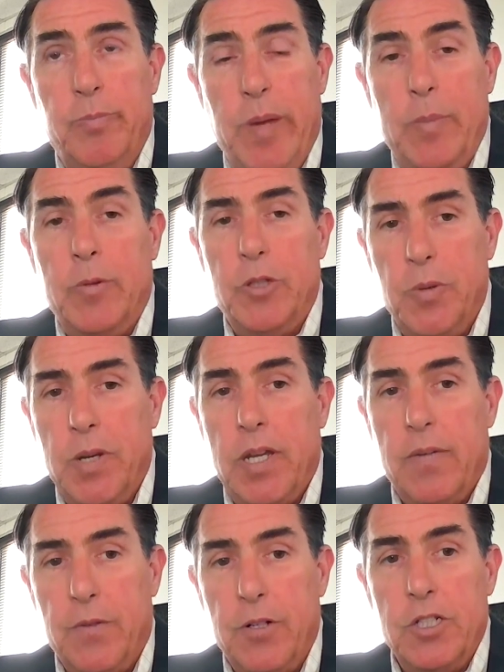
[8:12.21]
people doing
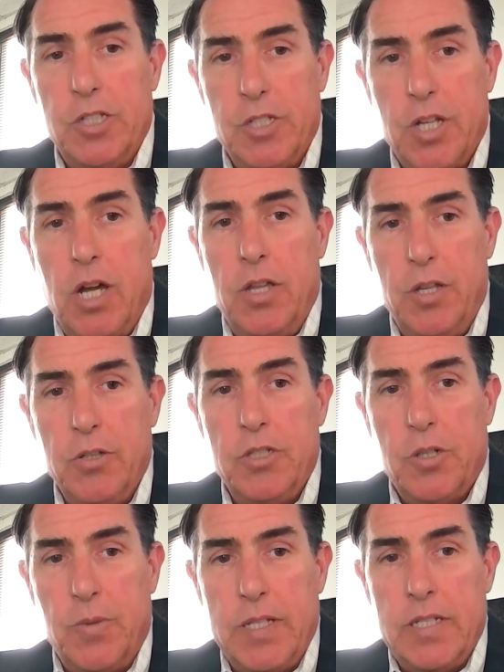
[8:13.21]
conversions on those
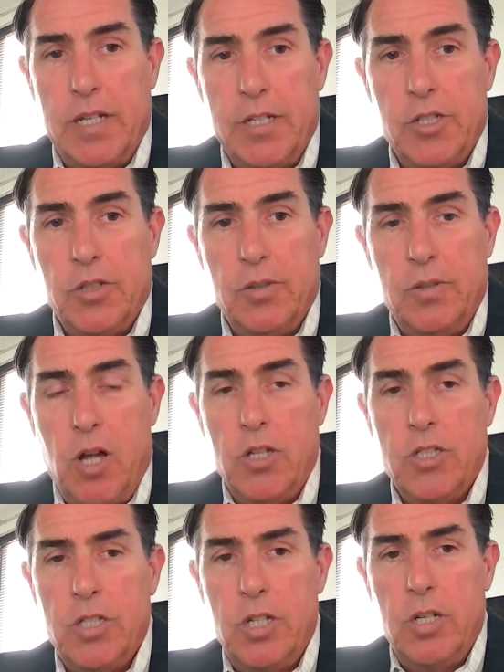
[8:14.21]
to residential.
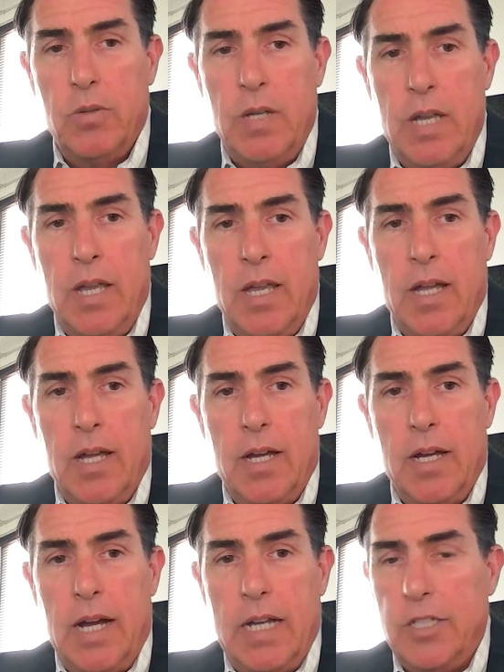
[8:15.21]
Also,
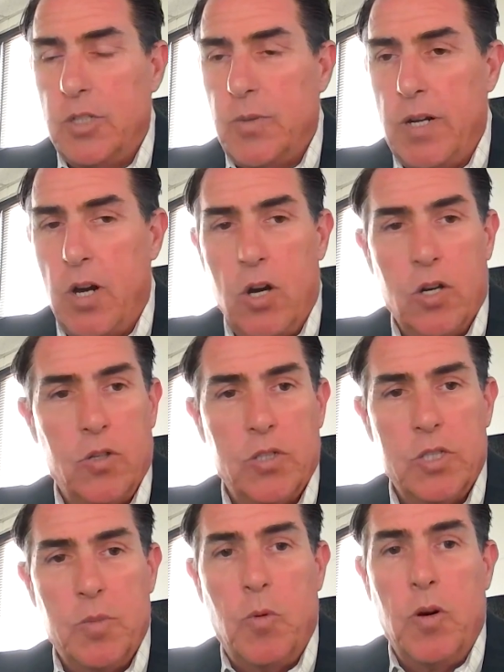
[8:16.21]
I just read an article
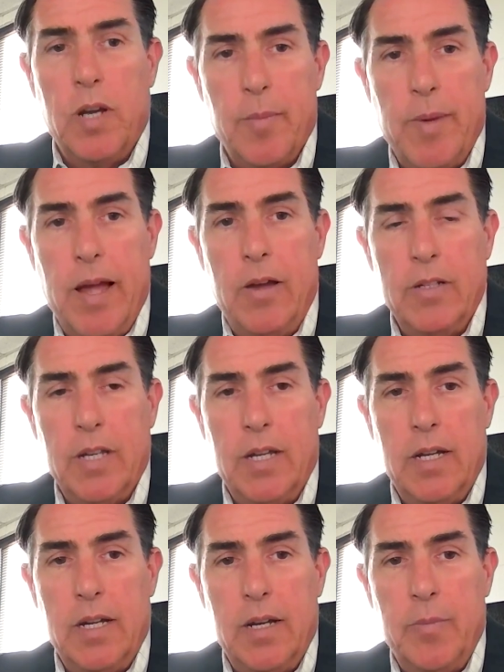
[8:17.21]
this morning about
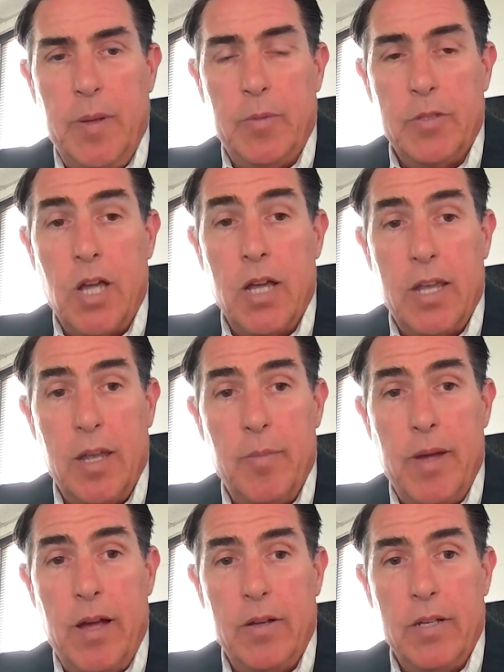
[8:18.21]
people talking
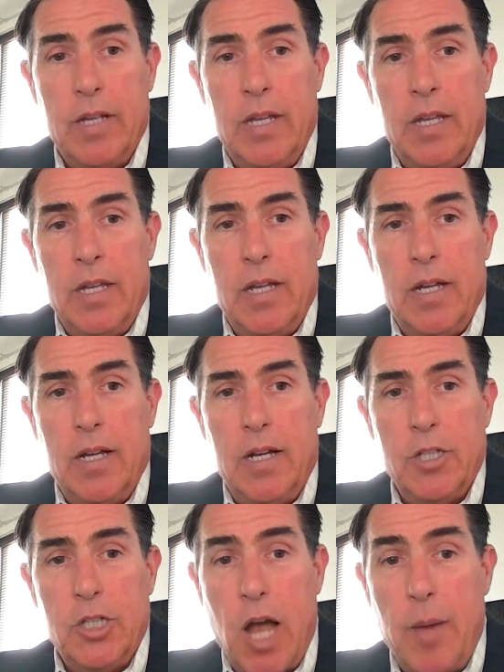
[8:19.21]
about
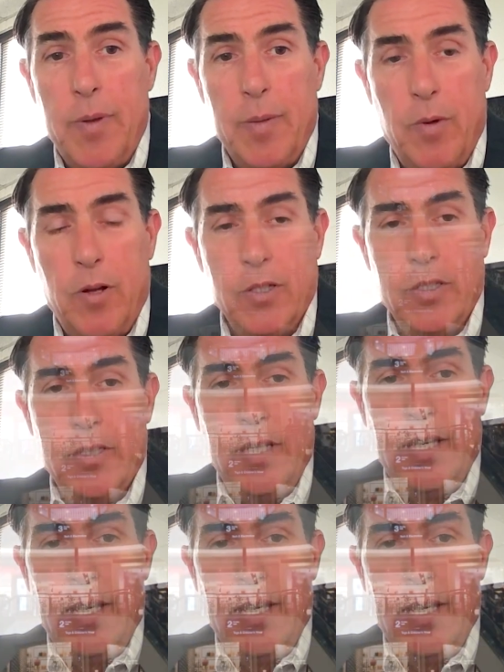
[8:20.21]
shopping malls